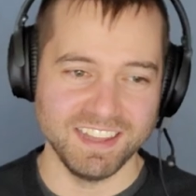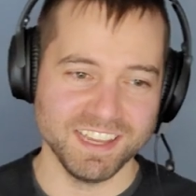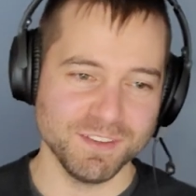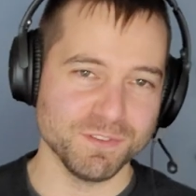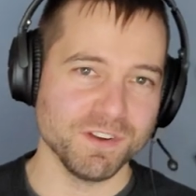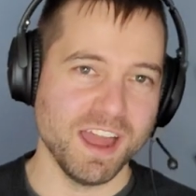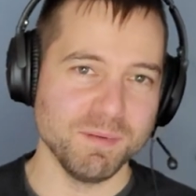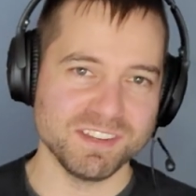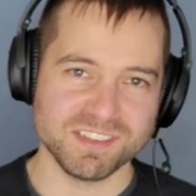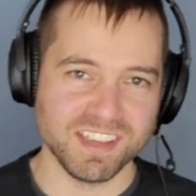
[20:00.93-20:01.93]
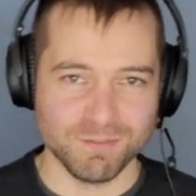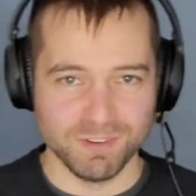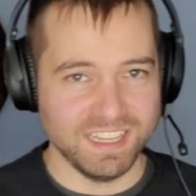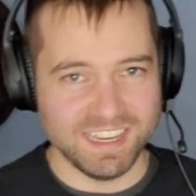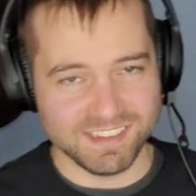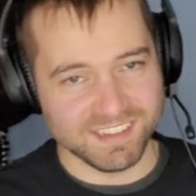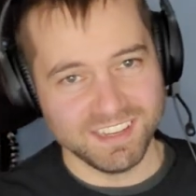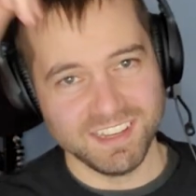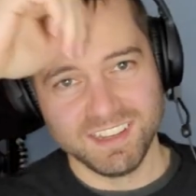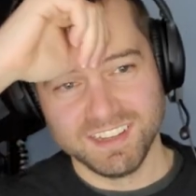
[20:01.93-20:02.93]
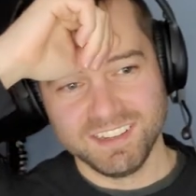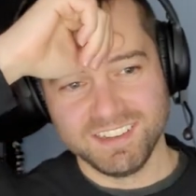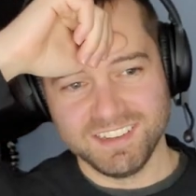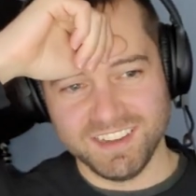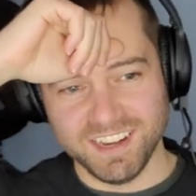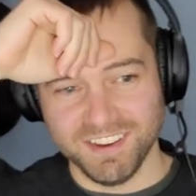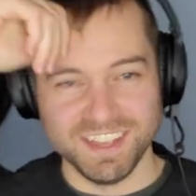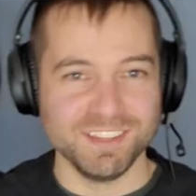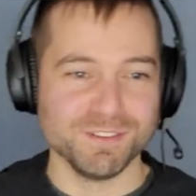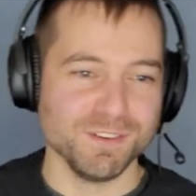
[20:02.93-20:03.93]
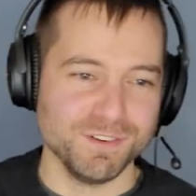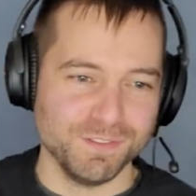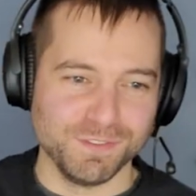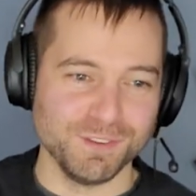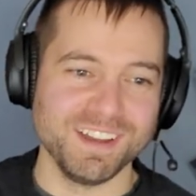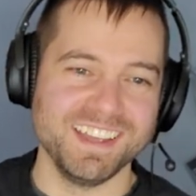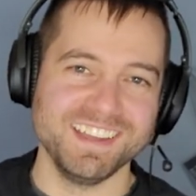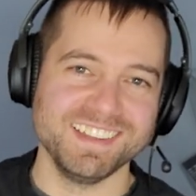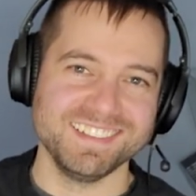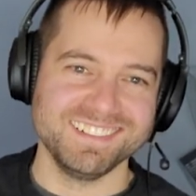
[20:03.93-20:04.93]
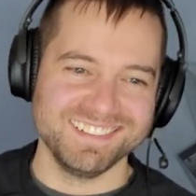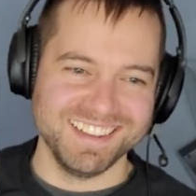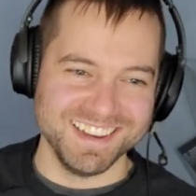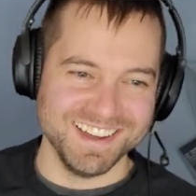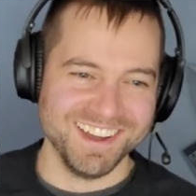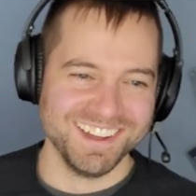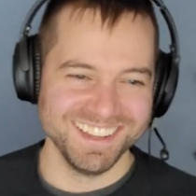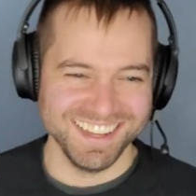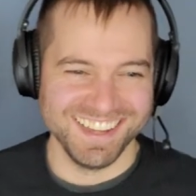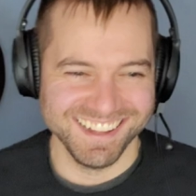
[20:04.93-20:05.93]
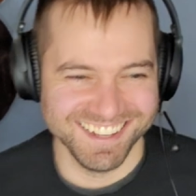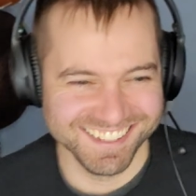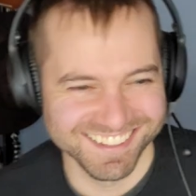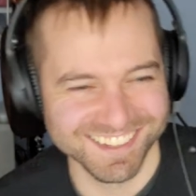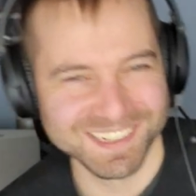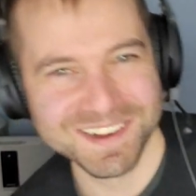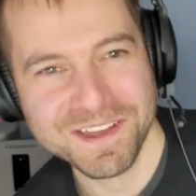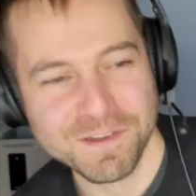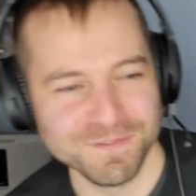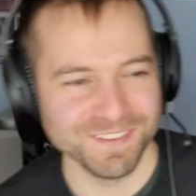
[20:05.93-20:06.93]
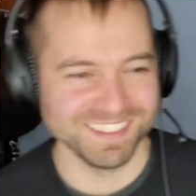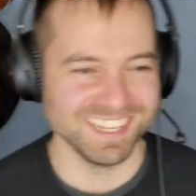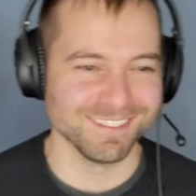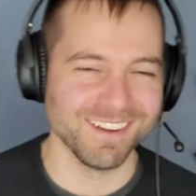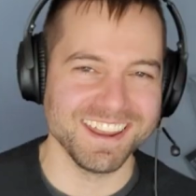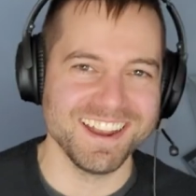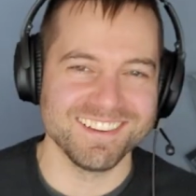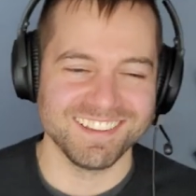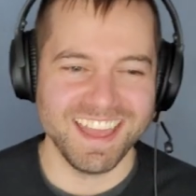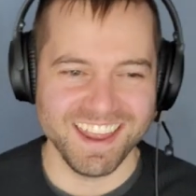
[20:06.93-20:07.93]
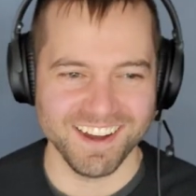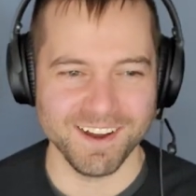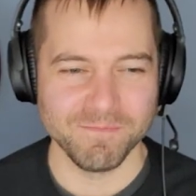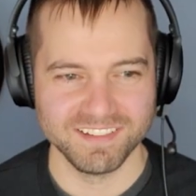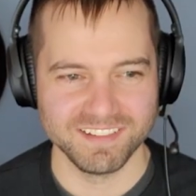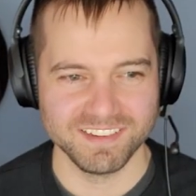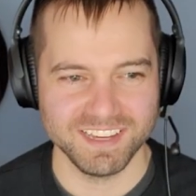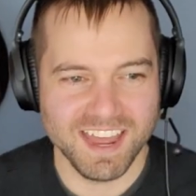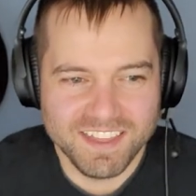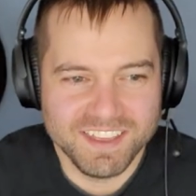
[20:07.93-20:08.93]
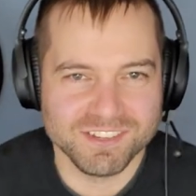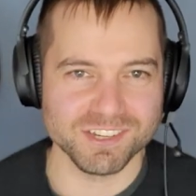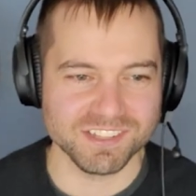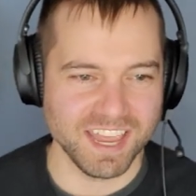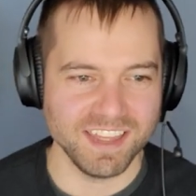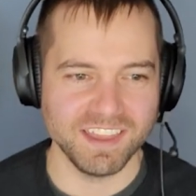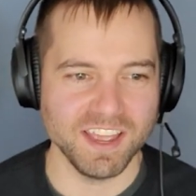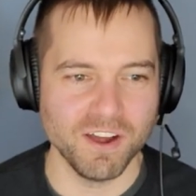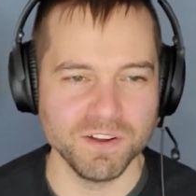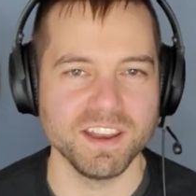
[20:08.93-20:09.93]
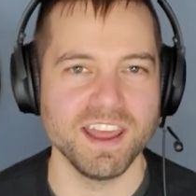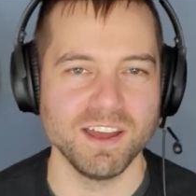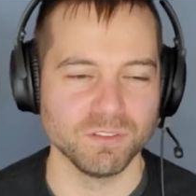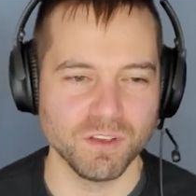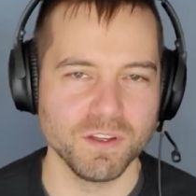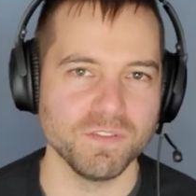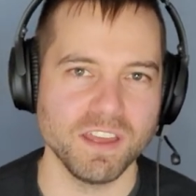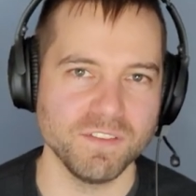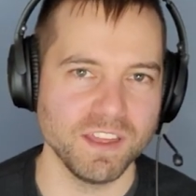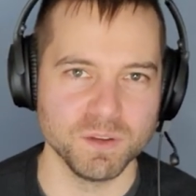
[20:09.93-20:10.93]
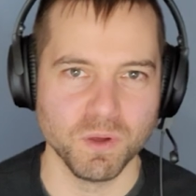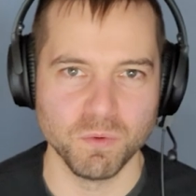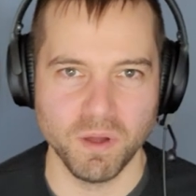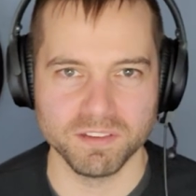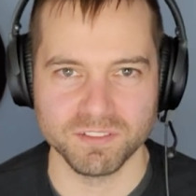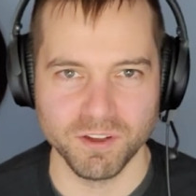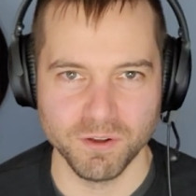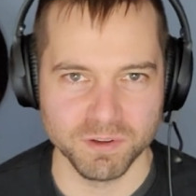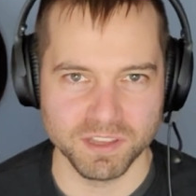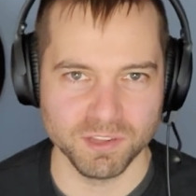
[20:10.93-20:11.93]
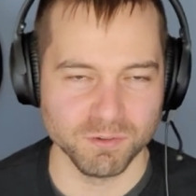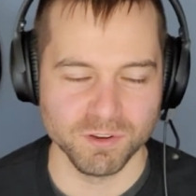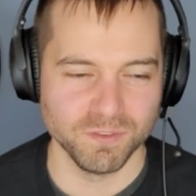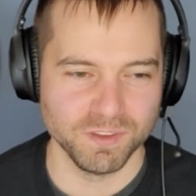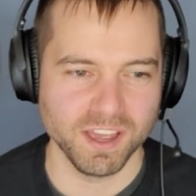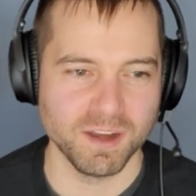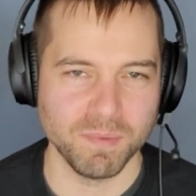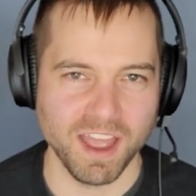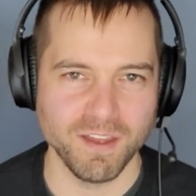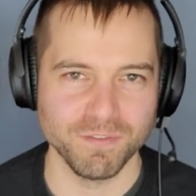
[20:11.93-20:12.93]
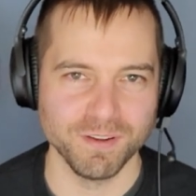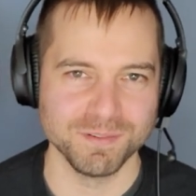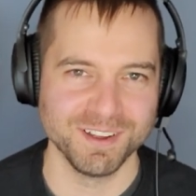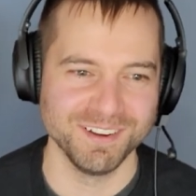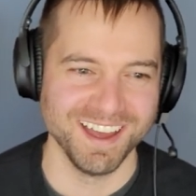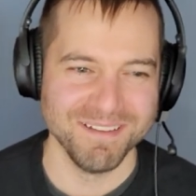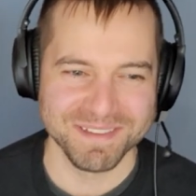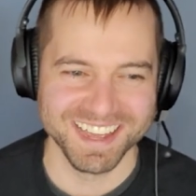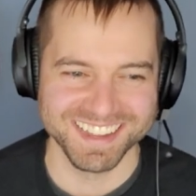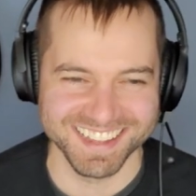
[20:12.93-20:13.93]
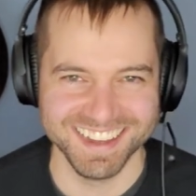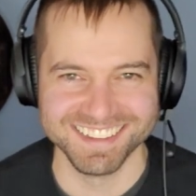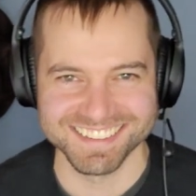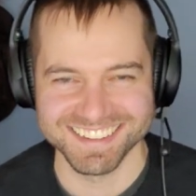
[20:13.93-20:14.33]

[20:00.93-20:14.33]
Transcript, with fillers: Like if Konami just like released, you know, In the Groove three, you know, like fifteen, twenty years later. Yeah, they just they they own it now. So if if anyone wants to own In the Groove, you got to buy it from Konami, I guess.